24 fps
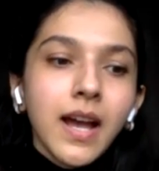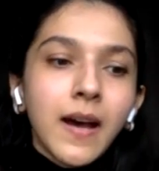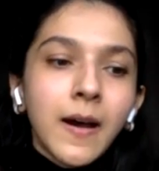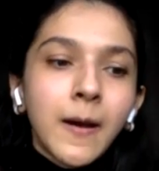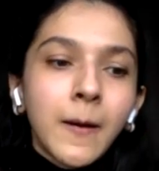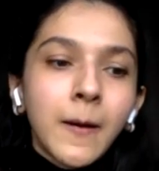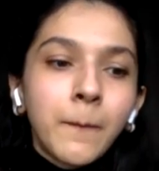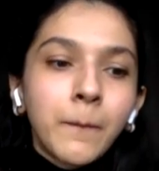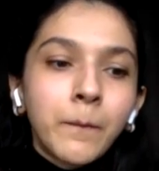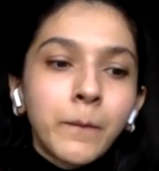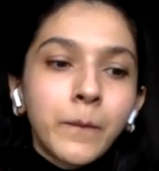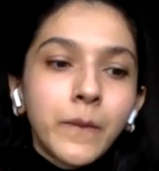
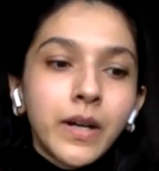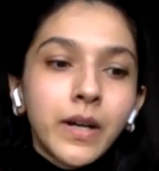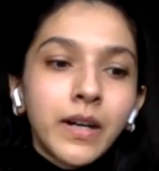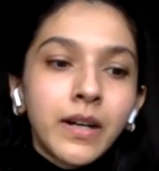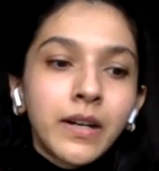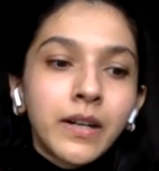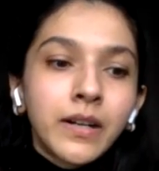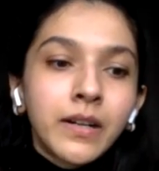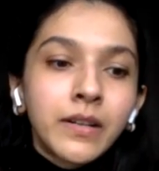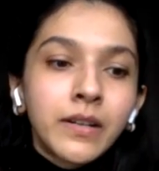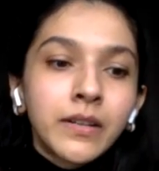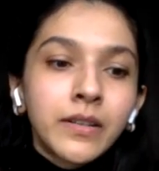
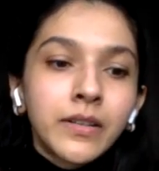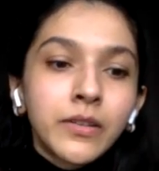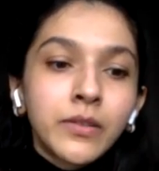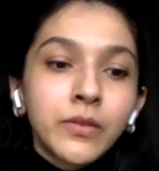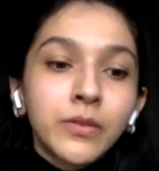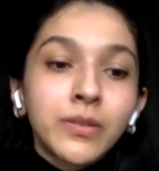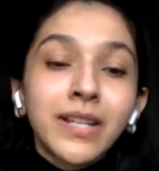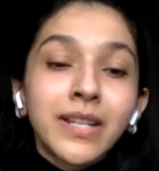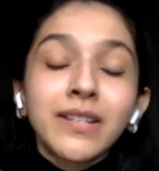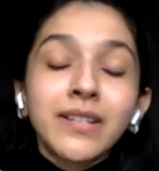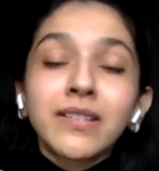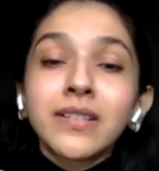
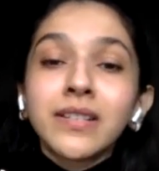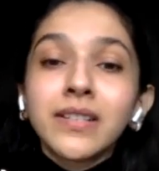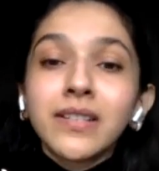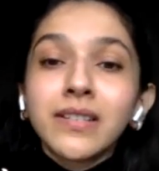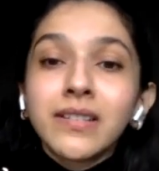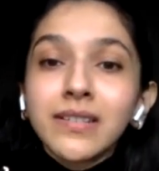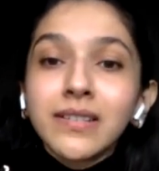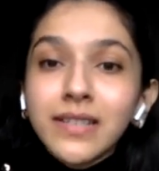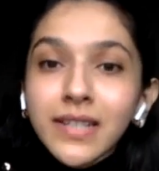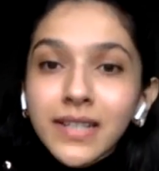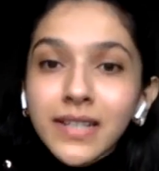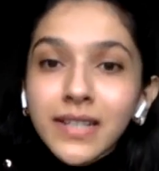There's a
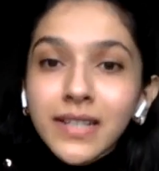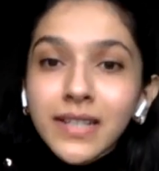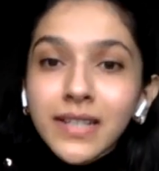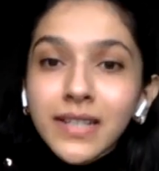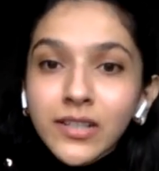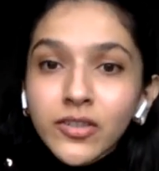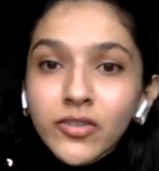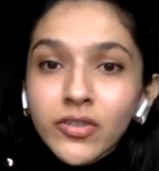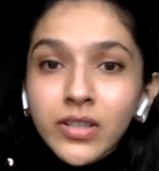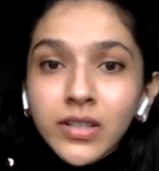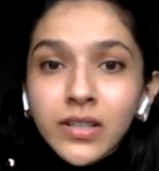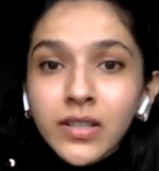
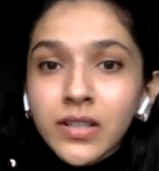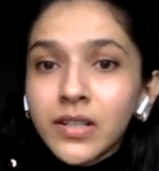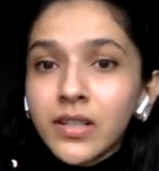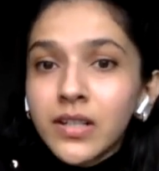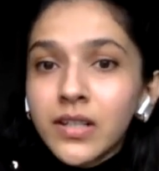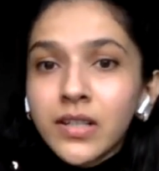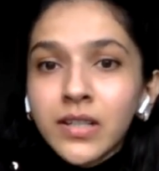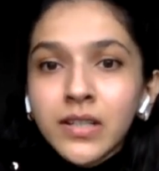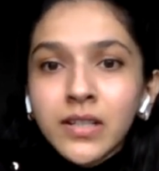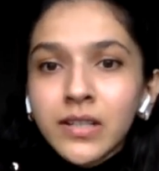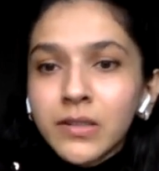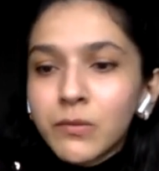distinction.
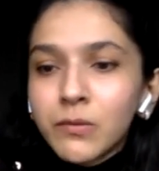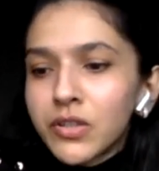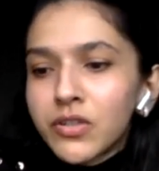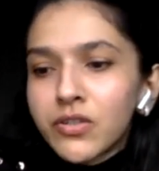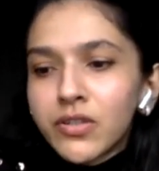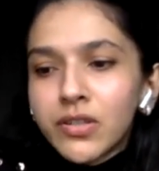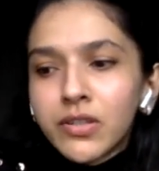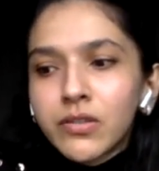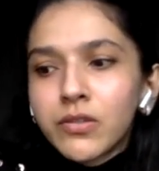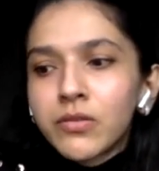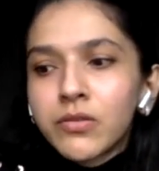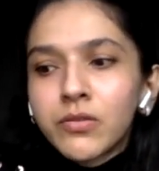Earlier, it was
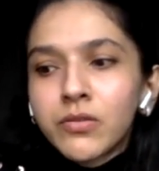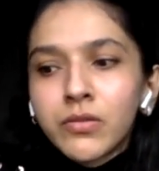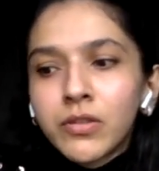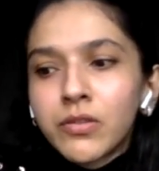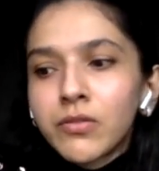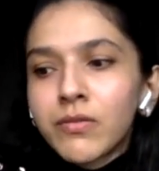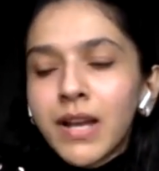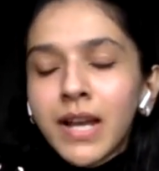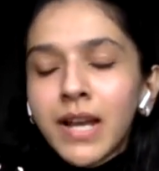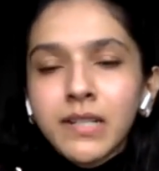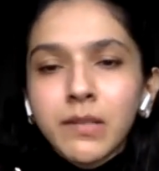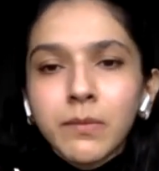just, you
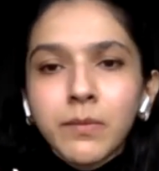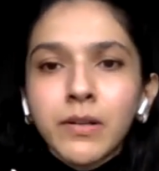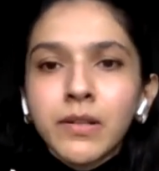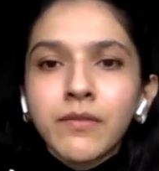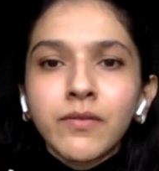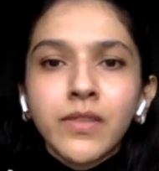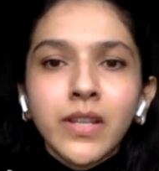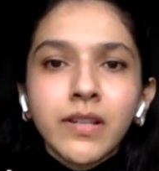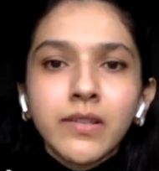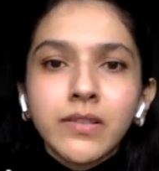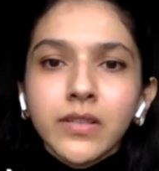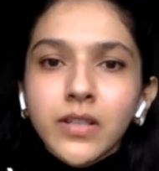write about it,
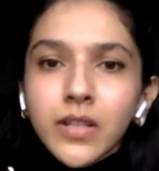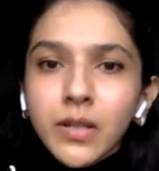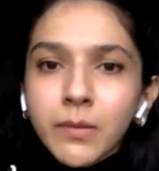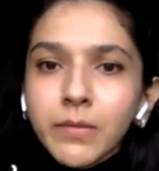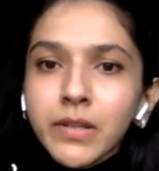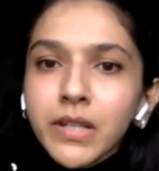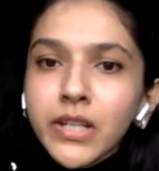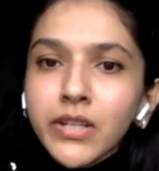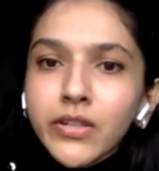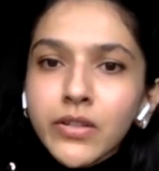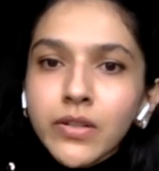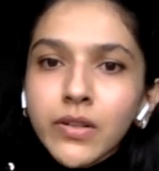there's
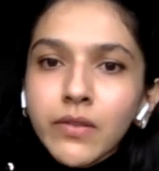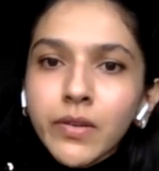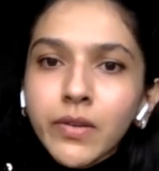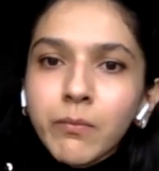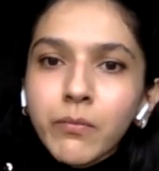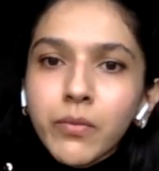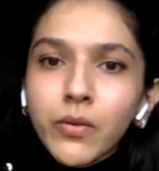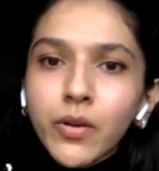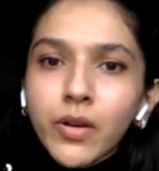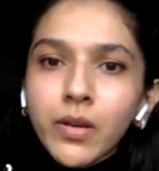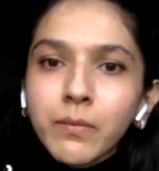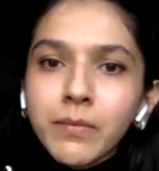termination of
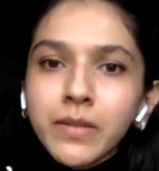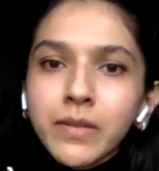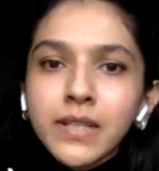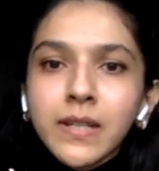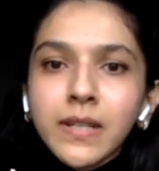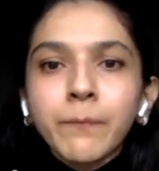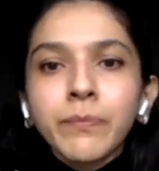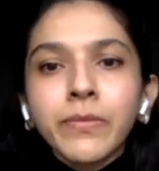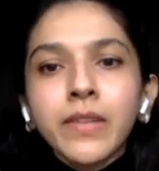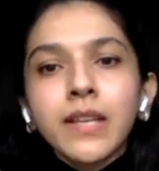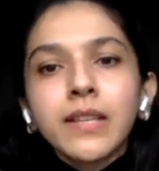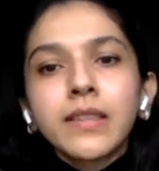employment,
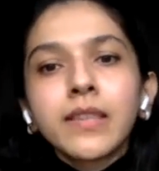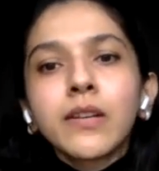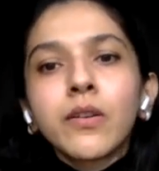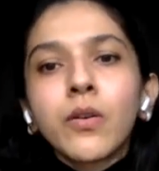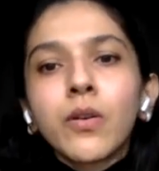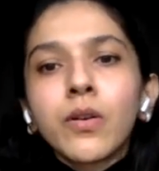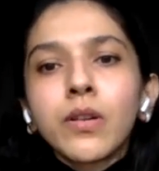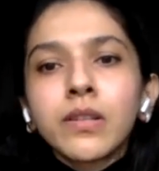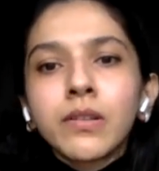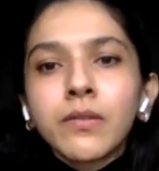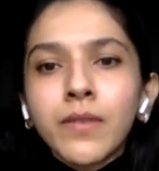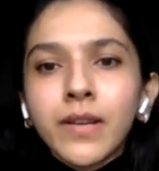then
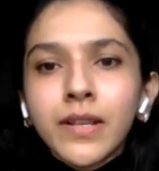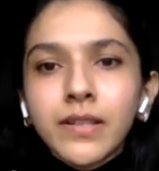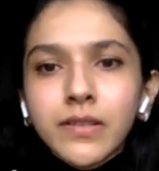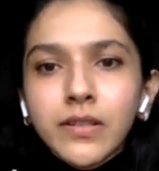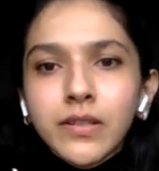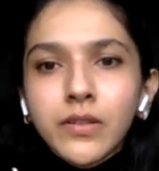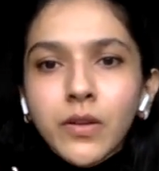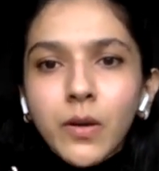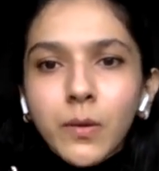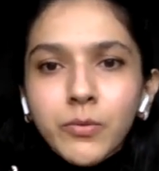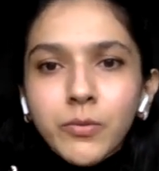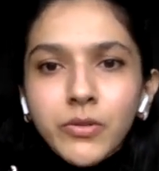all the
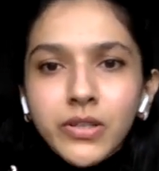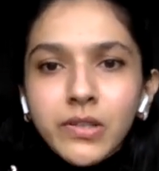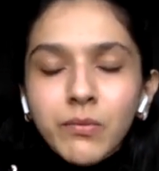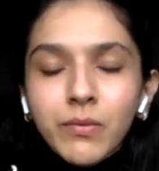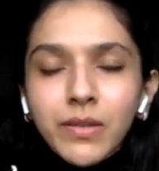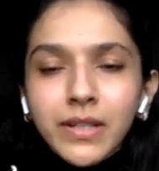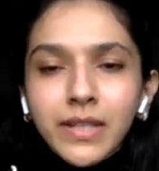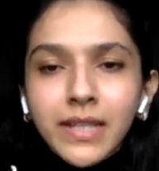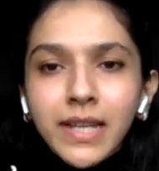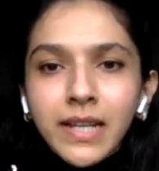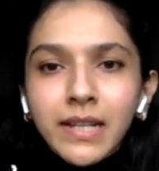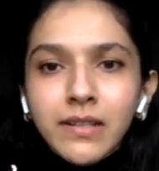vested options
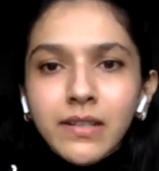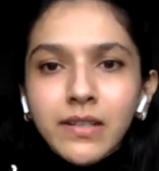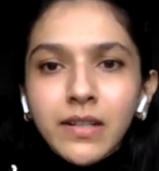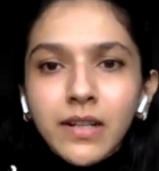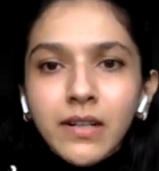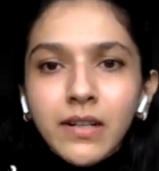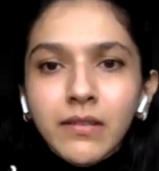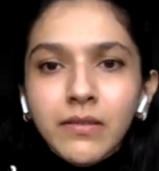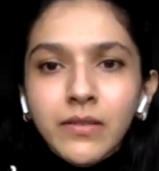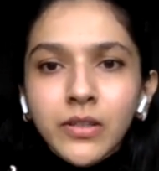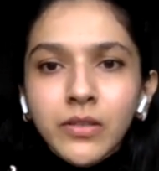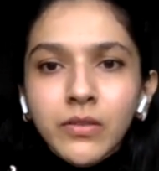will get,
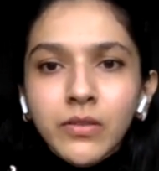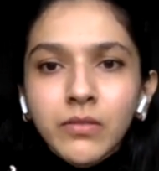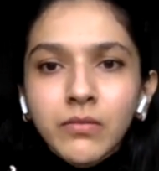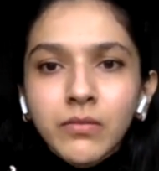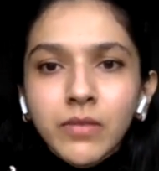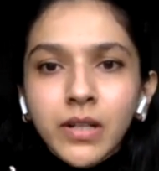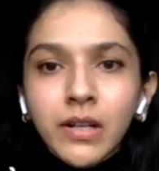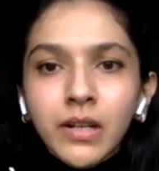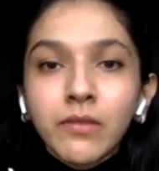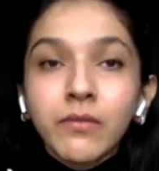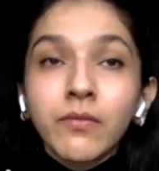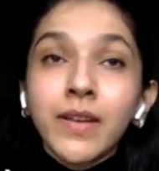
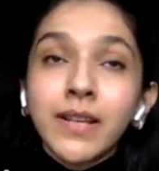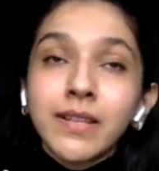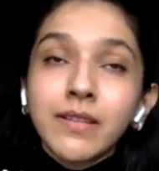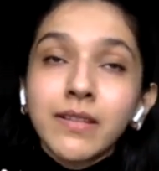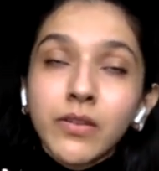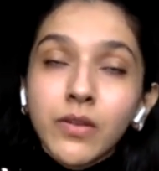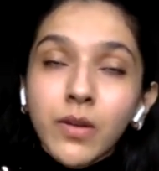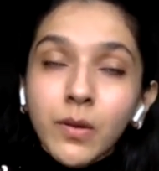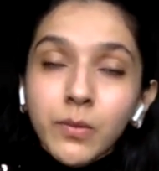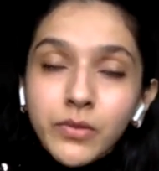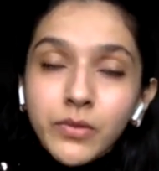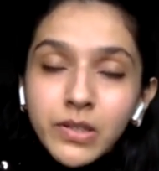
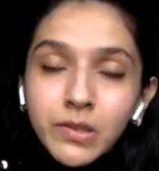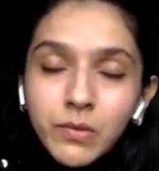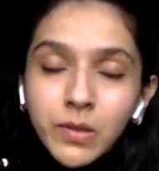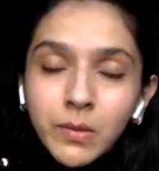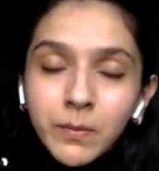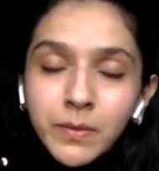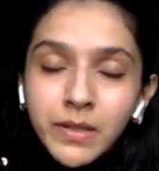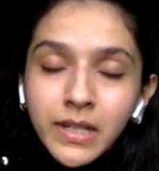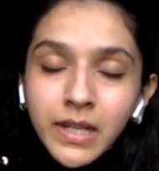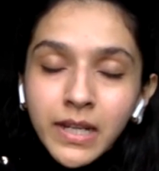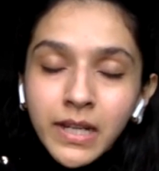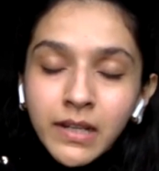vested options will
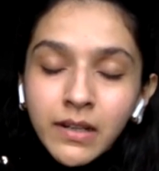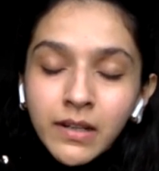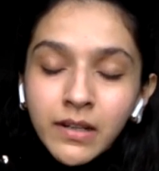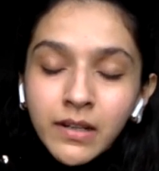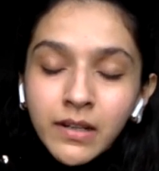be